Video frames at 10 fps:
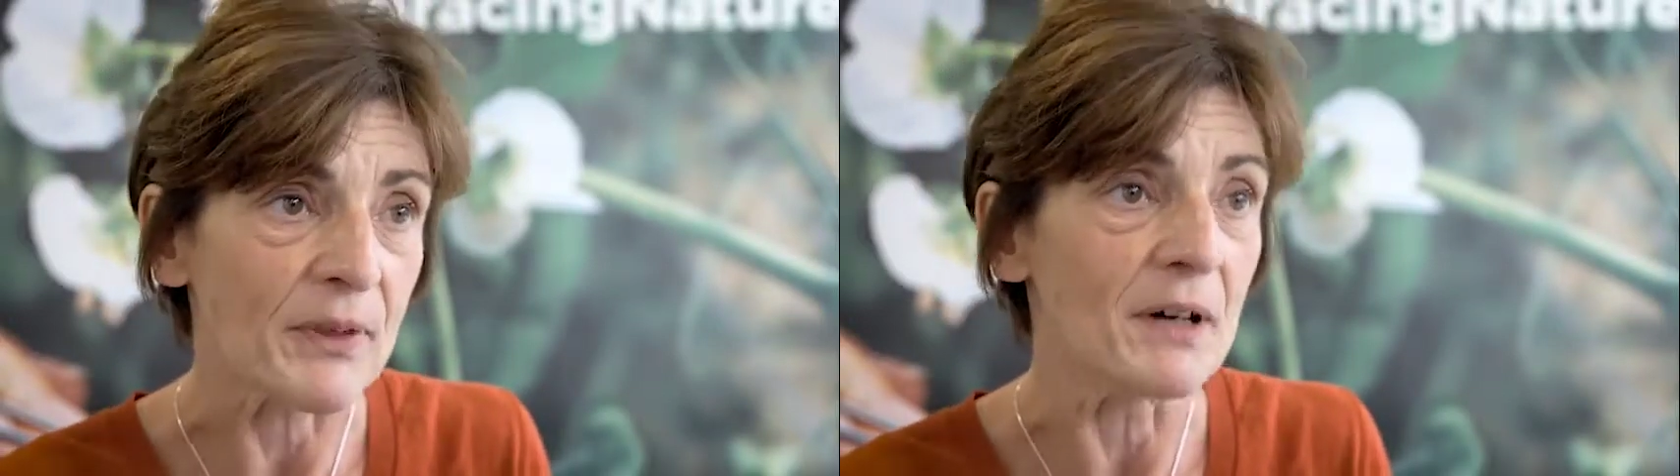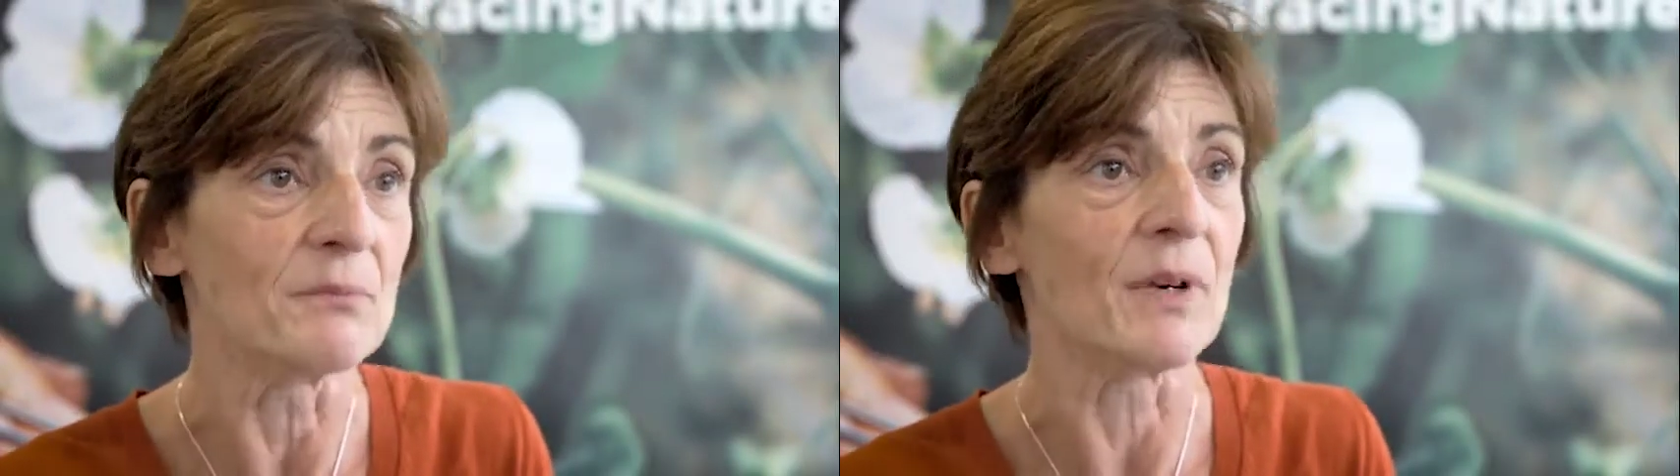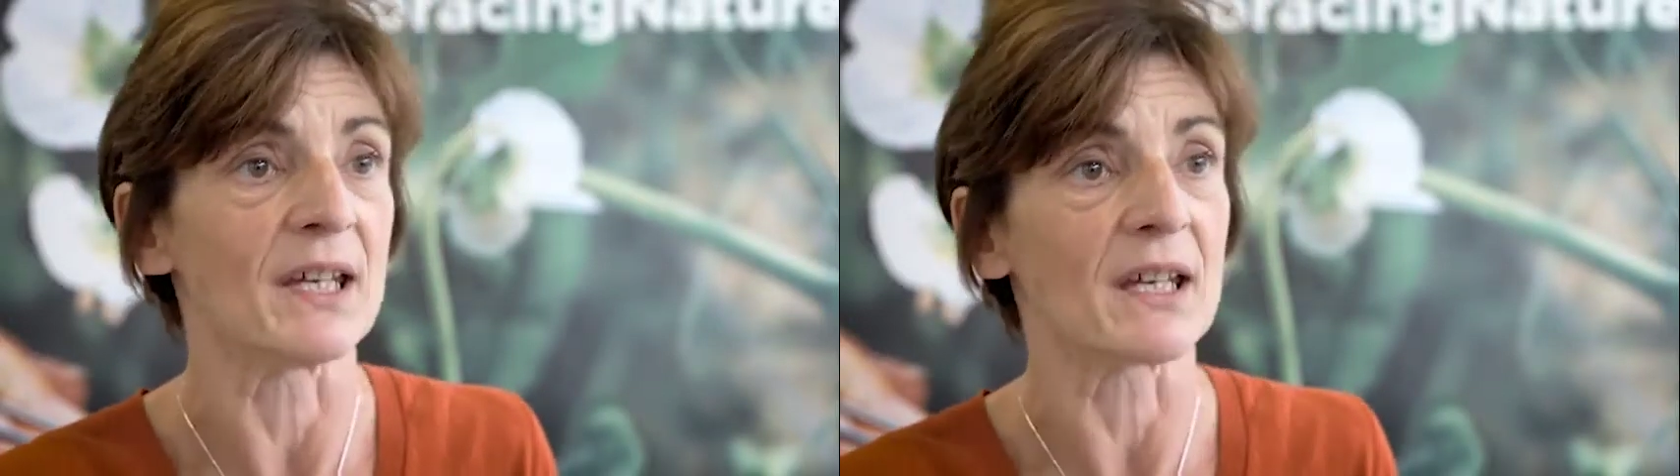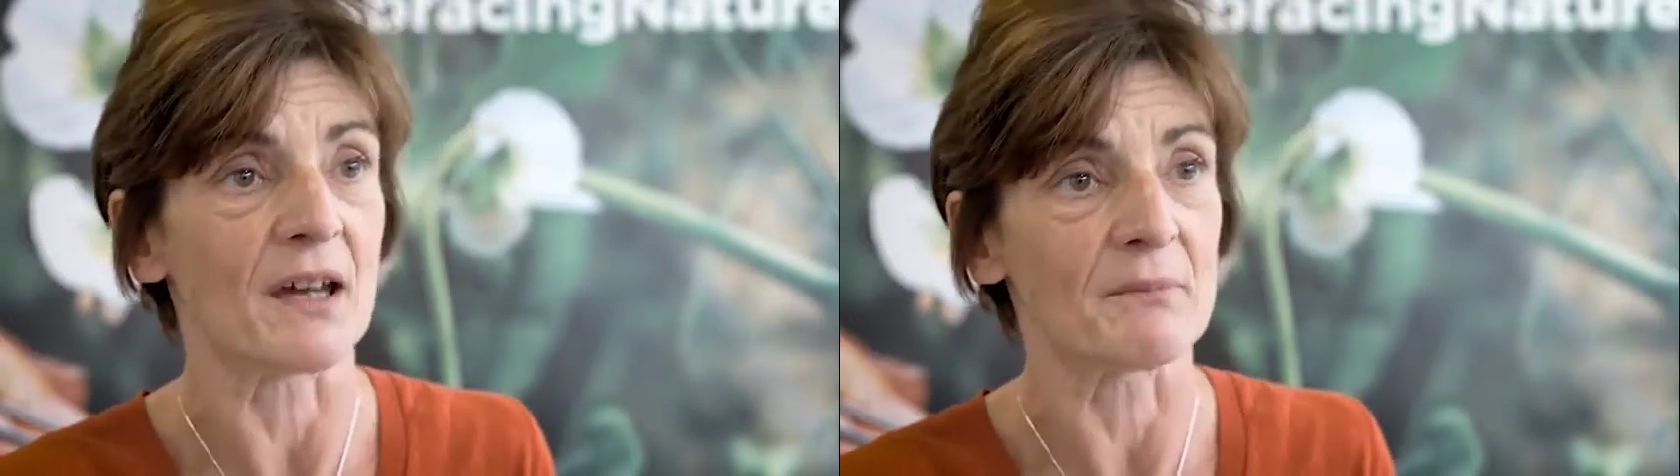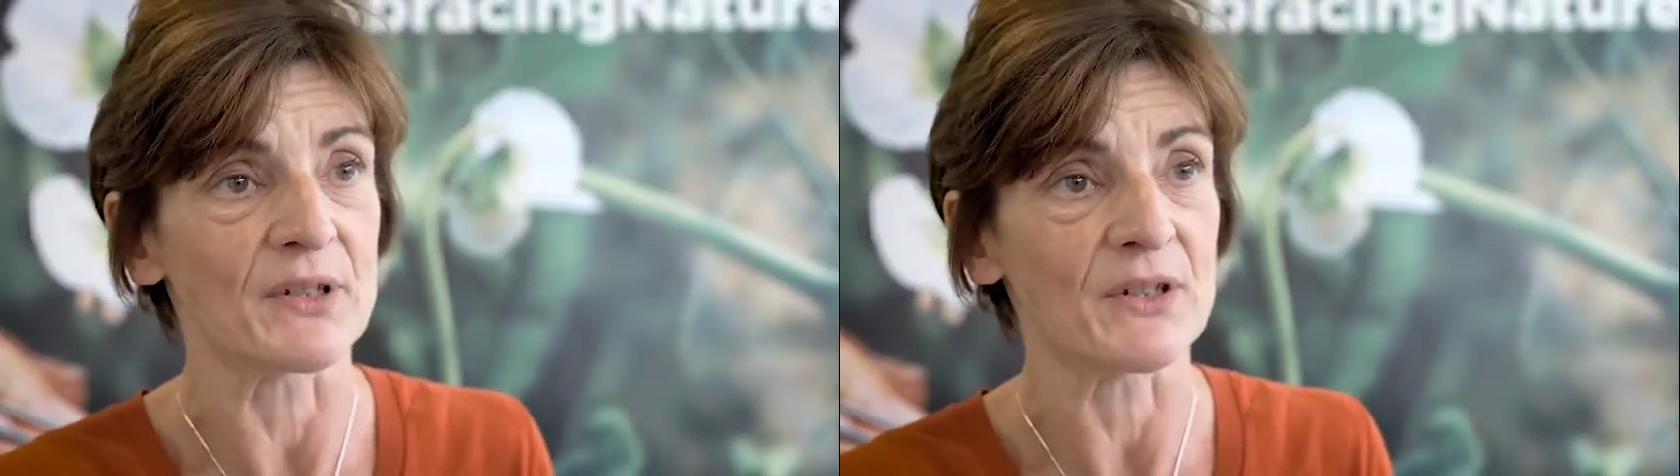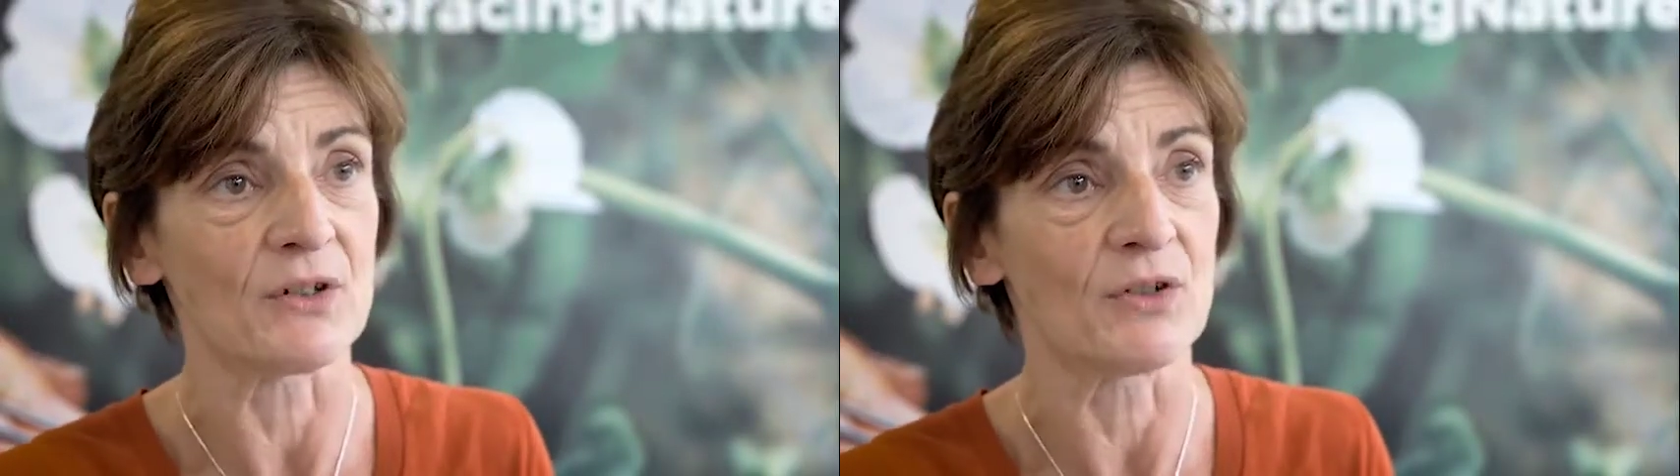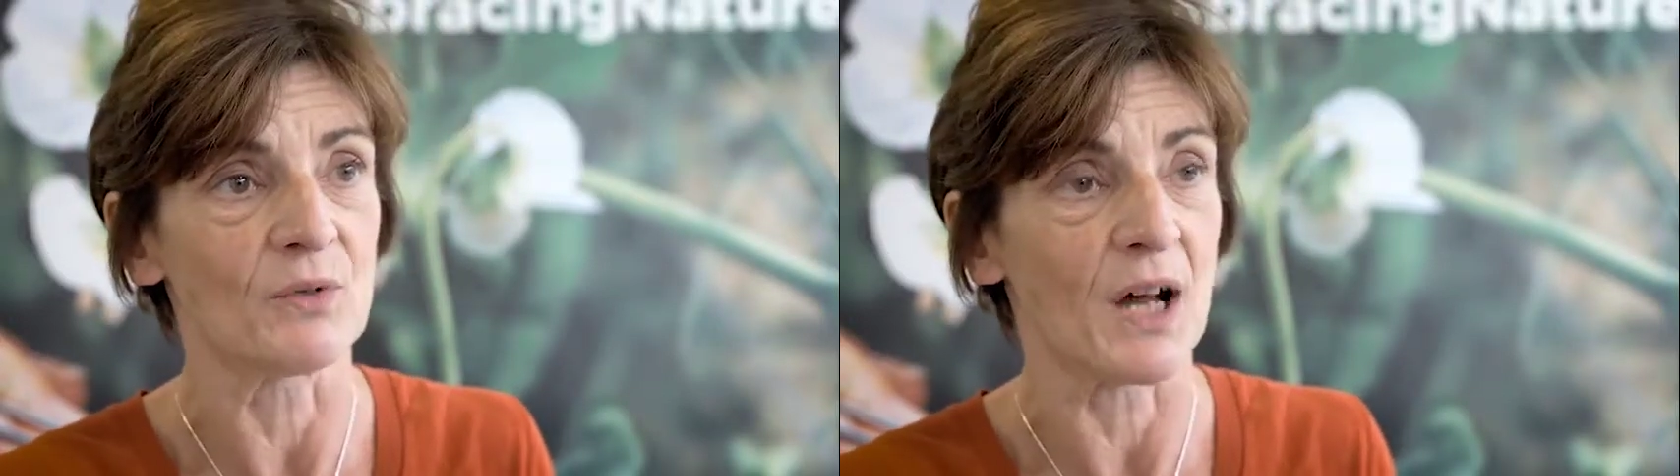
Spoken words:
them when it comes to